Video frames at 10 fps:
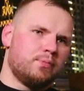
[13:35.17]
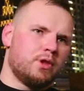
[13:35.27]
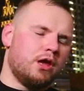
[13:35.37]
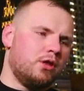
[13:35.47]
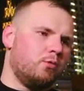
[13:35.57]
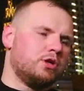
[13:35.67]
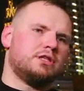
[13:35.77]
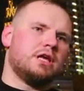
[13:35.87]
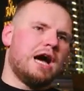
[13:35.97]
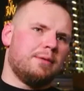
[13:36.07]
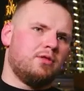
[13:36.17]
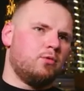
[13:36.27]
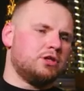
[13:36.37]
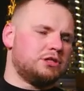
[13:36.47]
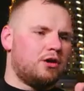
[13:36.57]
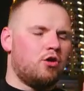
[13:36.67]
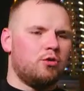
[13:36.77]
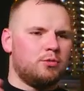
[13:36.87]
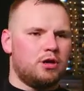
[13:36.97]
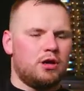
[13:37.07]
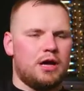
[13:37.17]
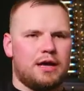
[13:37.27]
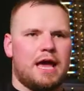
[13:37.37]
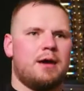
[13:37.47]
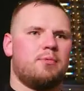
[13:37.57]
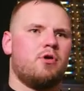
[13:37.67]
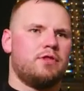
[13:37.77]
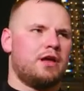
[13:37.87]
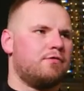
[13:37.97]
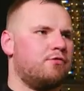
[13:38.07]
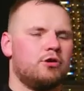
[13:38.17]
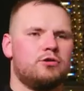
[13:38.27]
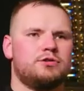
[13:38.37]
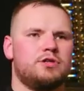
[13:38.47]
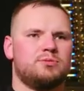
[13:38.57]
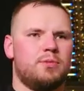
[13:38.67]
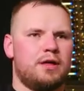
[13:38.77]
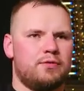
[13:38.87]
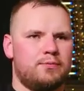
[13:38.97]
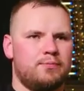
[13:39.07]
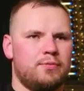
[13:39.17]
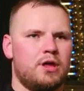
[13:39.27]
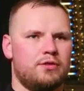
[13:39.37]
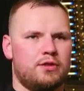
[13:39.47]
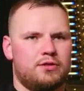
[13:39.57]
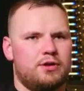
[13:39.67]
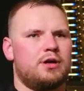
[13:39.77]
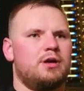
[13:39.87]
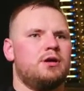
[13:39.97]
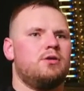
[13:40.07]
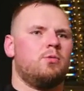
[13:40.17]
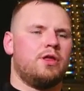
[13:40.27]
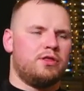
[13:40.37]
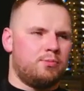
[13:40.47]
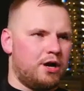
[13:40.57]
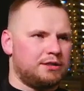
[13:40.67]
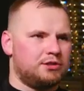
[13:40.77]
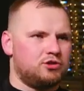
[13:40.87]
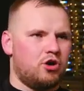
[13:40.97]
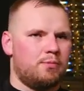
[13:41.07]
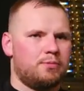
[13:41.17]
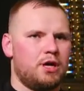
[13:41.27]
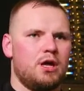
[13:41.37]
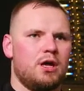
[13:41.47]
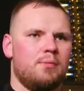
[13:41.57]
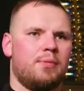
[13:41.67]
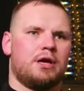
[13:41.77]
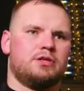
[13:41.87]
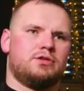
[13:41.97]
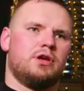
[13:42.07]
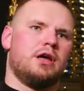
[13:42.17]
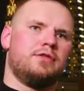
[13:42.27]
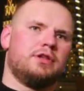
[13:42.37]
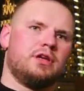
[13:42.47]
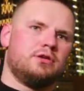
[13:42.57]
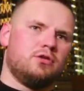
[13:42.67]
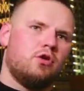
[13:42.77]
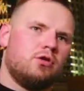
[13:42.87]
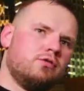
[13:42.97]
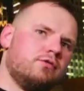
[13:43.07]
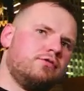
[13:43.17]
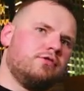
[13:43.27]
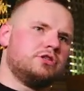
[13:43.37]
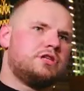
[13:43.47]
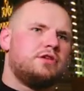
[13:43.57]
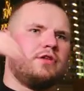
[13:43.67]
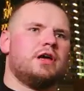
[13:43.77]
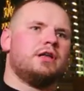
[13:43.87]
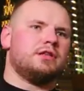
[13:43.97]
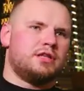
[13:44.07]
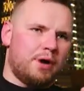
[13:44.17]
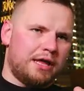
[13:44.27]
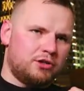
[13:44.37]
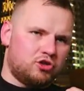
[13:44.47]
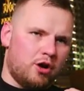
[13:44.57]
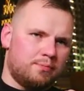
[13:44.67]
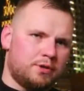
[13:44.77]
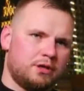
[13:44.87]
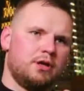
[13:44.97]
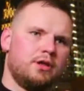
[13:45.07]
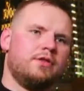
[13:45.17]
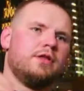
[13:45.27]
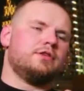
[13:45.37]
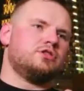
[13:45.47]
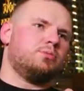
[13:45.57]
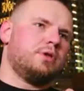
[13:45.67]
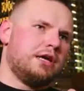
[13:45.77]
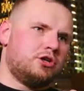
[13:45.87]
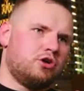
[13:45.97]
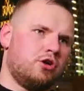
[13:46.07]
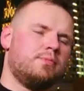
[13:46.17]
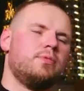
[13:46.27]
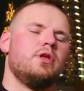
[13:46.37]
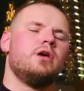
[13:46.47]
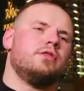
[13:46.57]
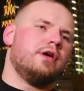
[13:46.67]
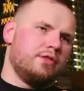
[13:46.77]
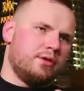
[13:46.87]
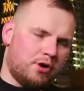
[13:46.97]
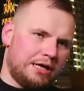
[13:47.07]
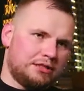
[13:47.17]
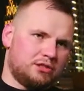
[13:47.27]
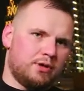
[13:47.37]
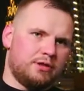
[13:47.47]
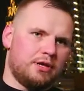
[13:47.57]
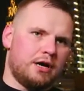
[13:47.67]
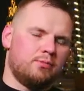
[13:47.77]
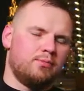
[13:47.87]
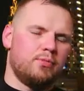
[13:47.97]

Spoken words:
It was a time that was like almost a gap of like 4 to 6 months that when the prices dropped, because firstly the demand dropped, then the supply dropped, then the prices went down.